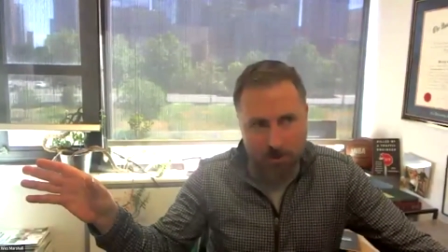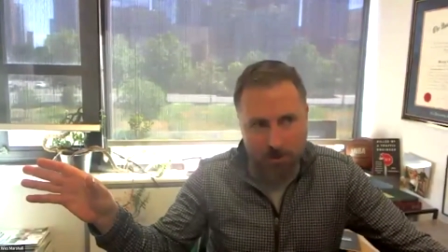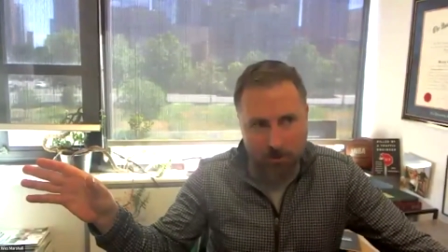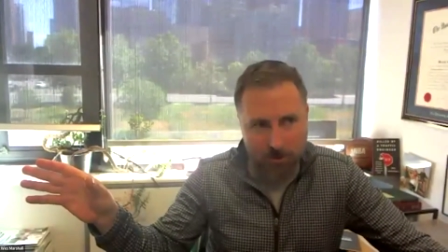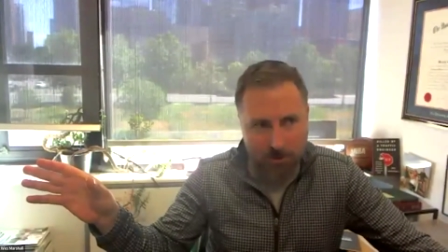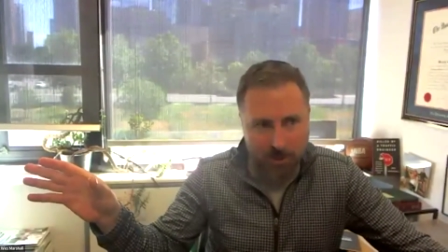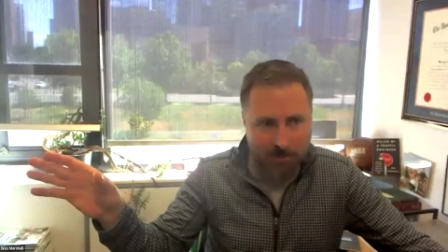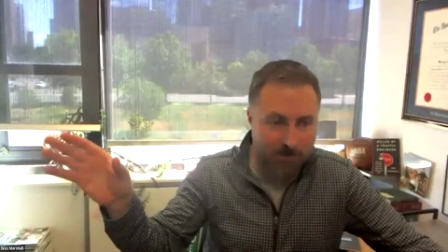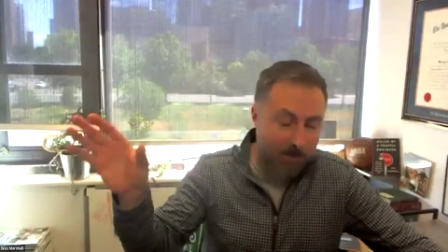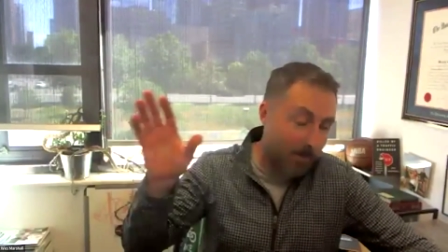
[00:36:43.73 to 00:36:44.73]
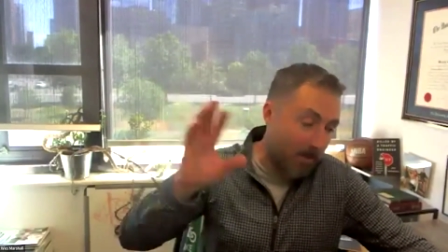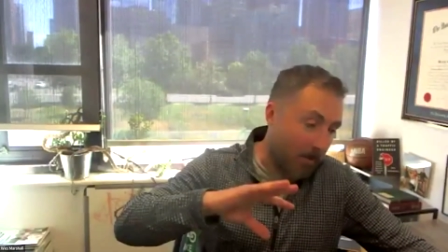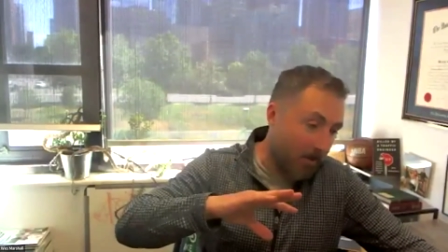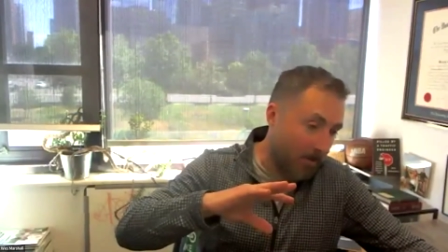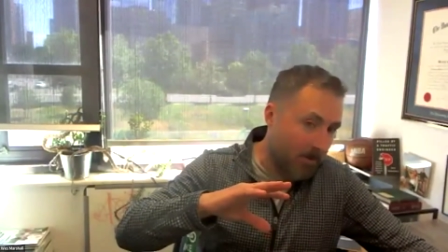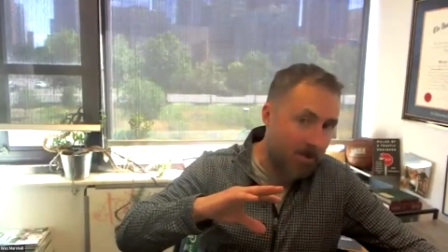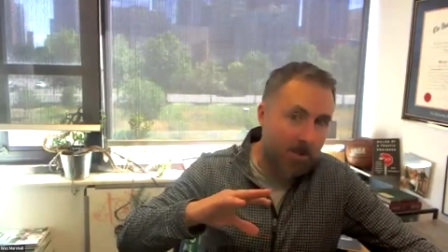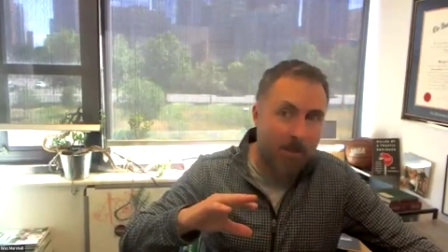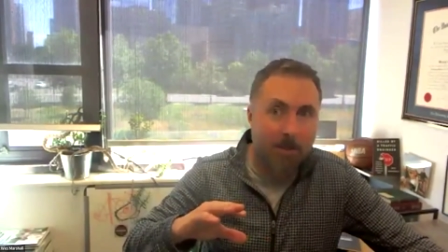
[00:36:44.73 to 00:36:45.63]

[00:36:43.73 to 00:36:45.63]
in terms of safety than others,